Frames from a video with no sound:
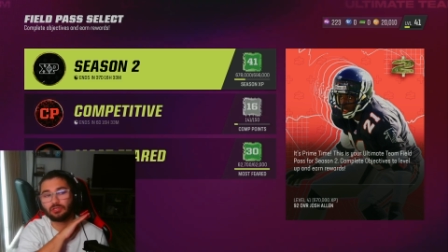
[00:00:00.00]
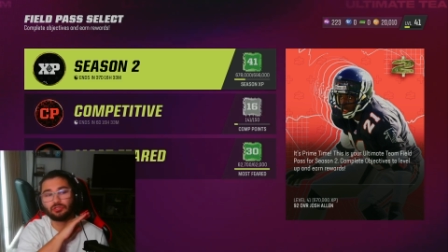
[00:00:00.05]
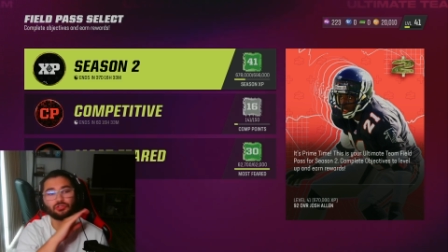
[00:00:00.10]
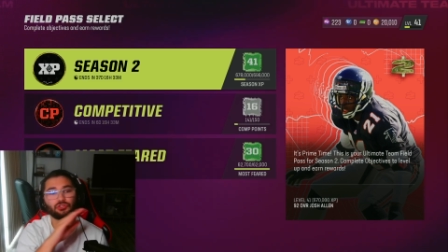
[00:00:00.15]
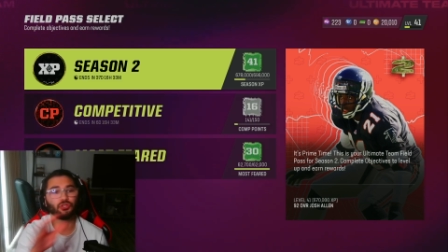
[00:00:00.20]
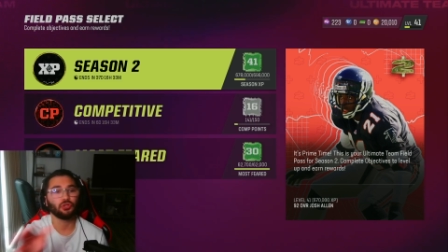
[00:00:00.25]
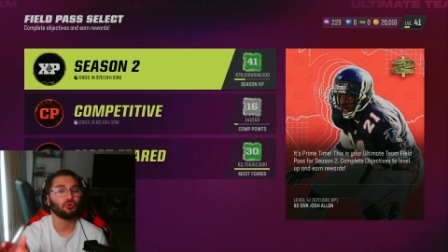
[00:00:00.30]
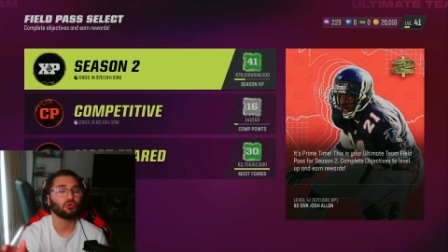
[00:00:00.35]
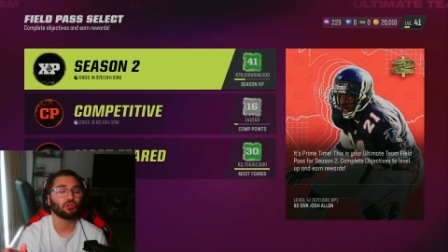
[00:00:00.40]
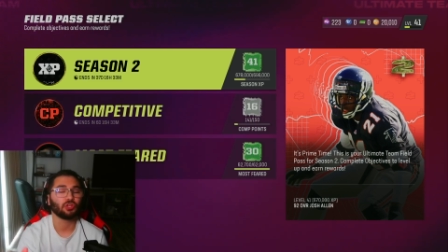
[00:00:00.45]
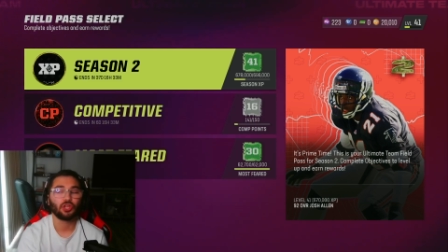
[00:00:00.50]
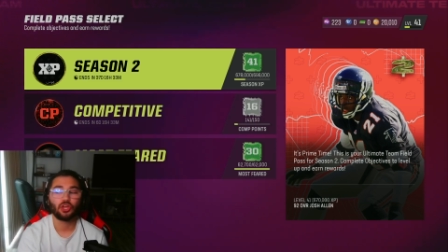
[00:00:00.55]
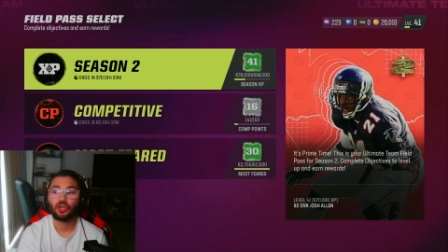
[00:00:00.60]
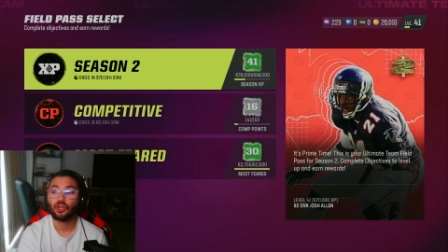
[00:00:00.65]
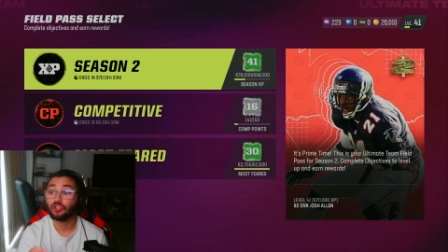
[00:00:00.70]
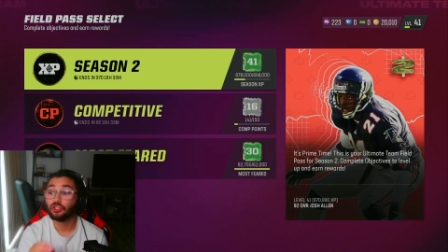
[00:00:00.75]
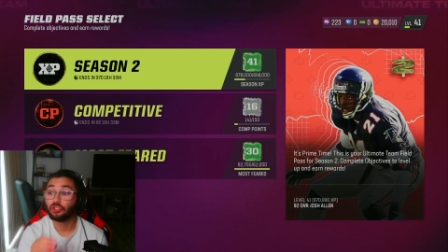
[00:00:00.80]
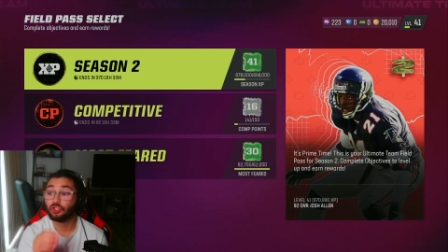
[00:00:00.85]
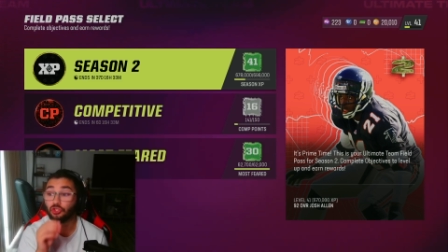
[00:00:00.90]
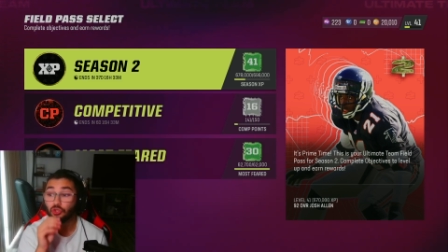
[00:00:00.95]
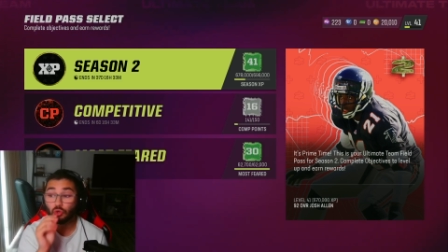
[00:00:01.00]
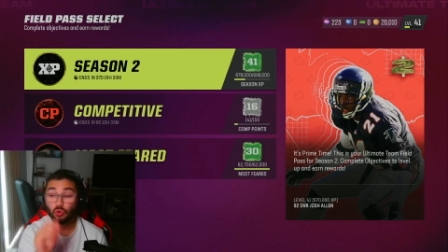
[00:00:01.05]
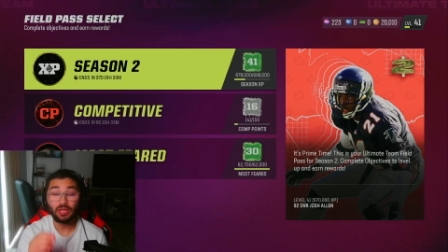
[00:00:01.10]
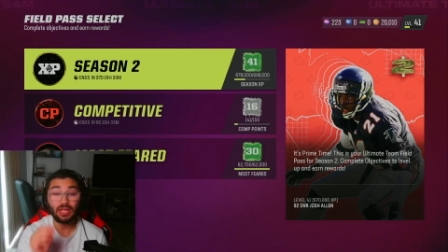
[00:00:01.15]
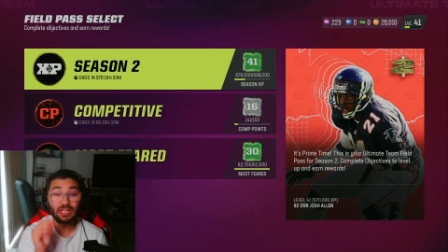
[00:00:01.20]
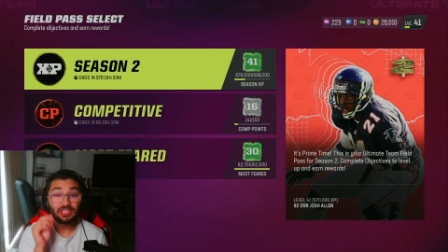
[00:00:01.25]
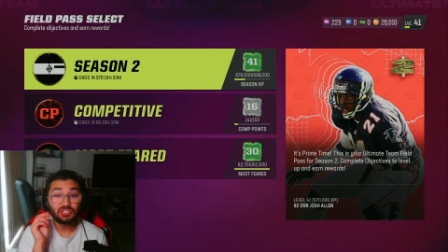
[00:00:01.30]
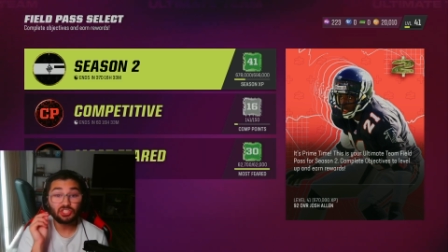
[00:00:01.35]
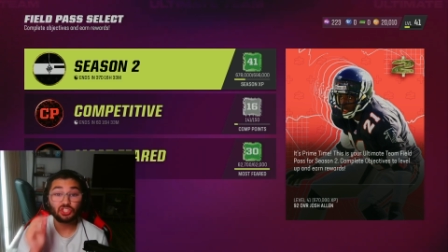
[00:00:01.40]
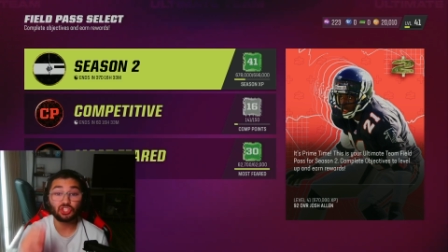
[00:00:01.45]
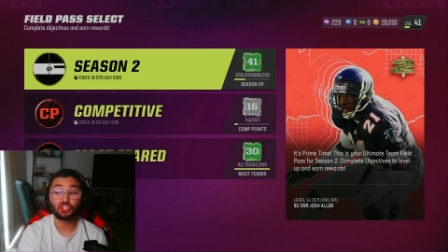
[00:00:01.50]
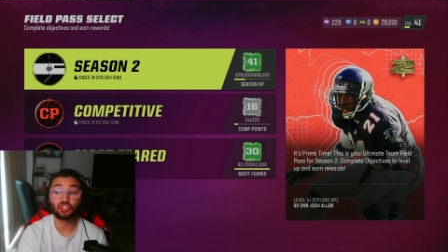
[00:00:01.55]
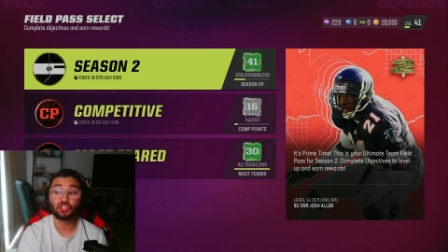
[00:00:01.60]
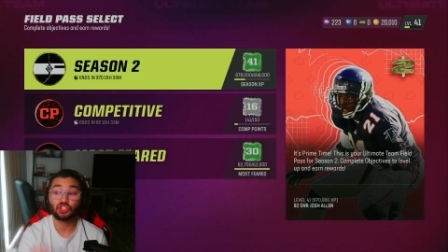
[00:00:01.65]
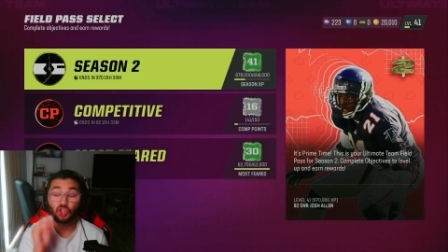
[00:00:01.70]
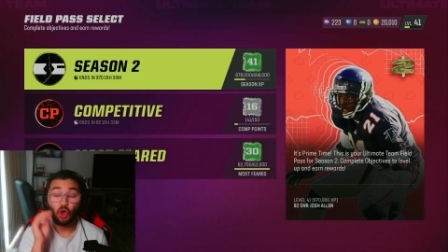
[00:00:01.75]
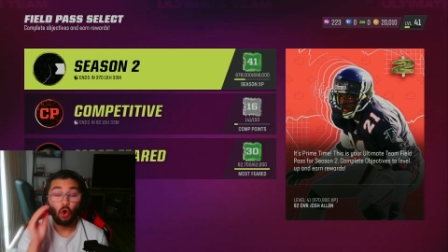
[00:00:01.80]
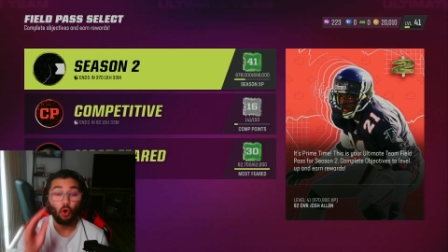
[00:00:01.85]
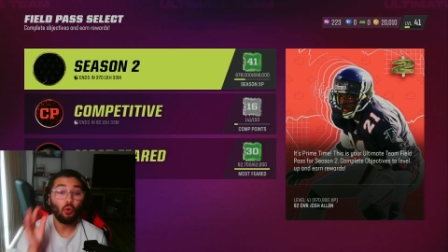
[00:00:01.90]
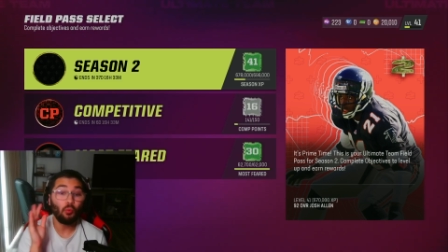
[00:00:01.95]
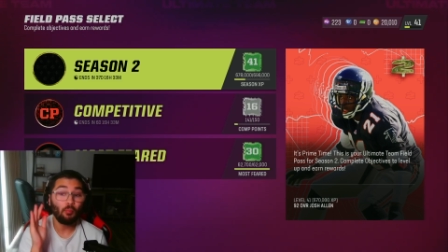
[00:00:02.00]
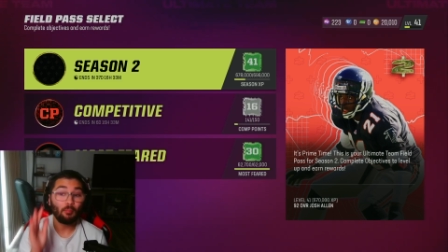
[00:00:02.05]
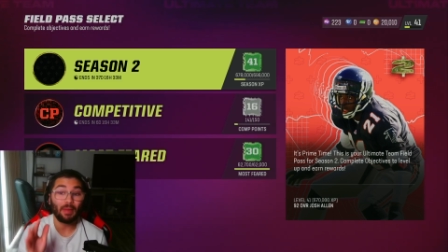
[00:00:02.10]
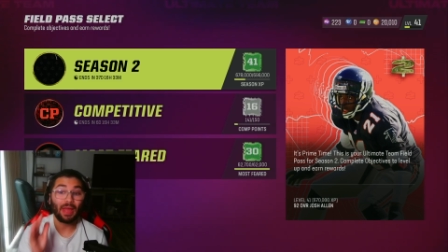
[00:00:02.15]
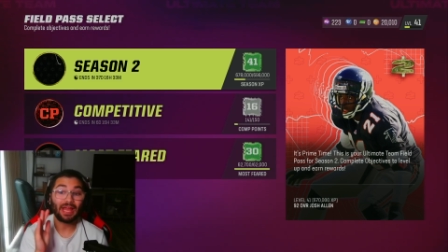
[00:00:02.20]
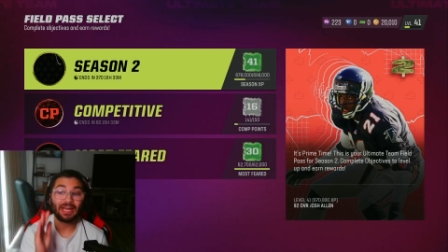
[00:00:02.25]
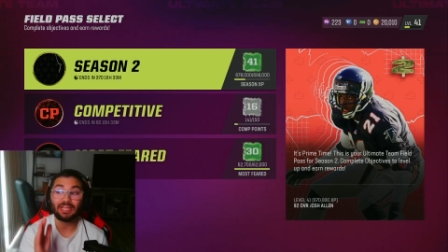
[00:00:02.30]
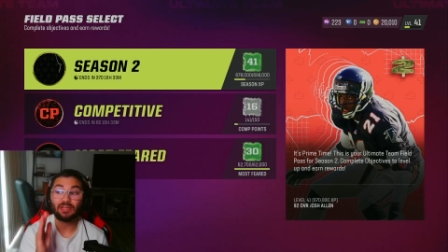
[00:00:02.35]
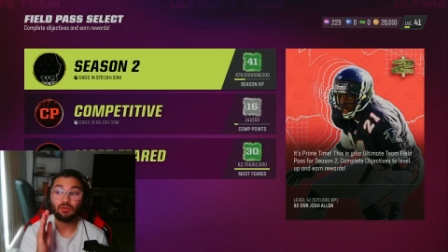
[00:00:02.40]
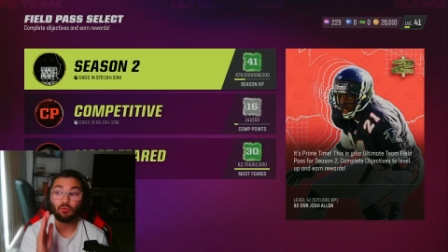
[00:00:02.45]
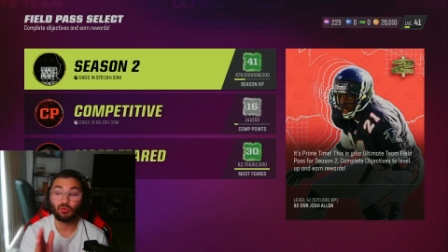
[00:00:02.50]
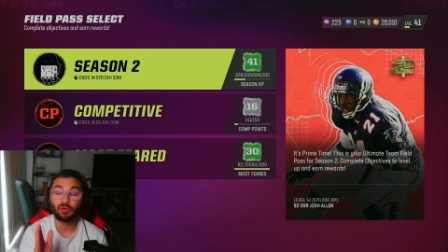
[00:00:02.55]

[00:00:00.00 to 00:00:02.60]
dude, you get so many